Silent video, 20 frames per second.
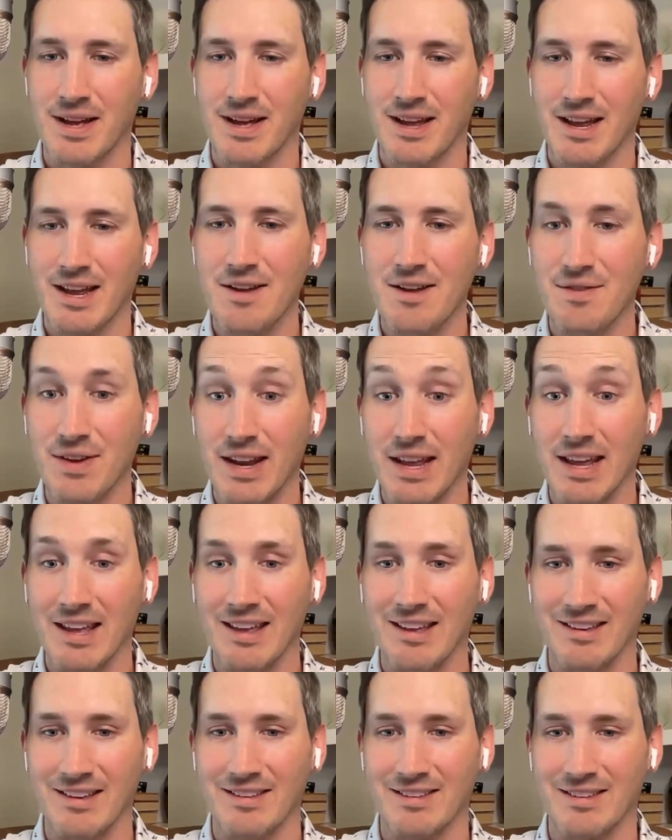even
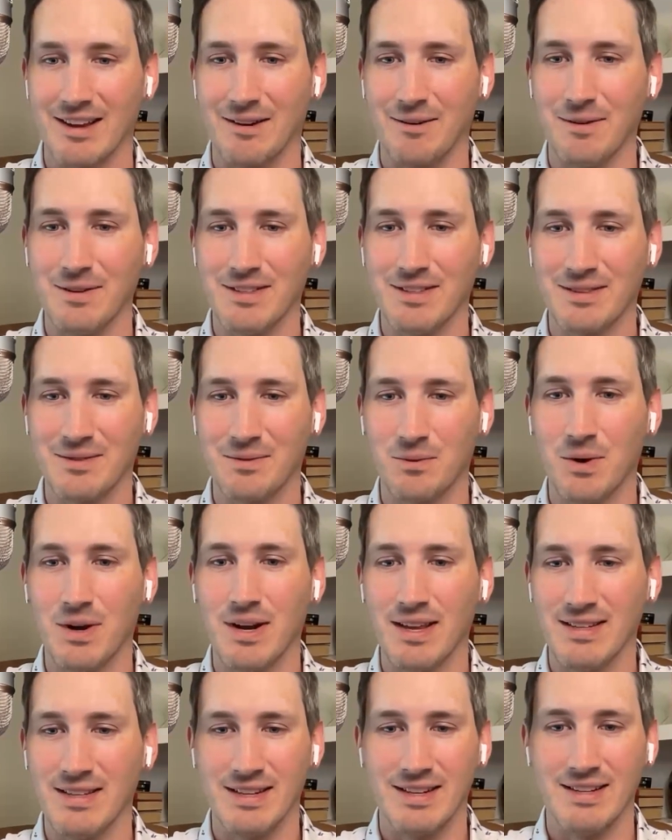is, like what
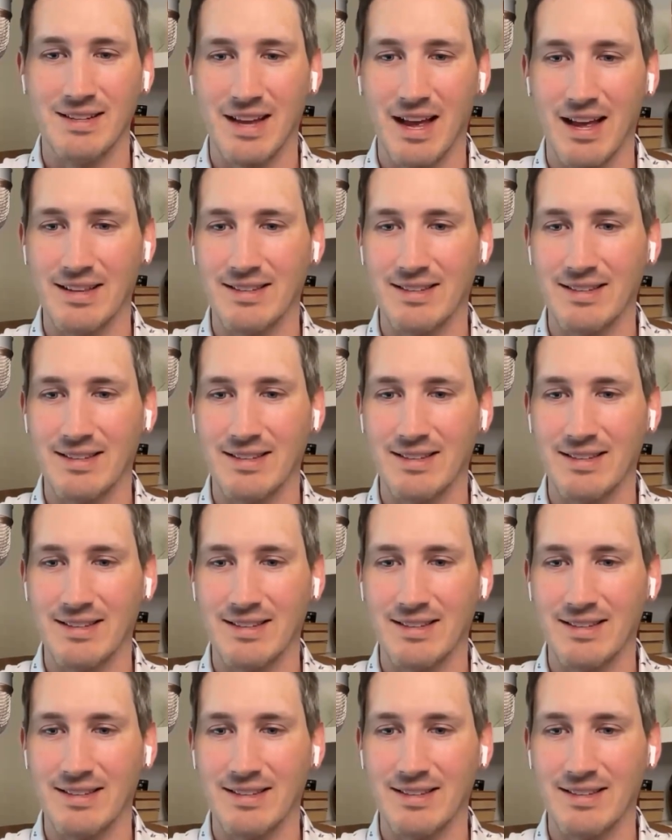is a design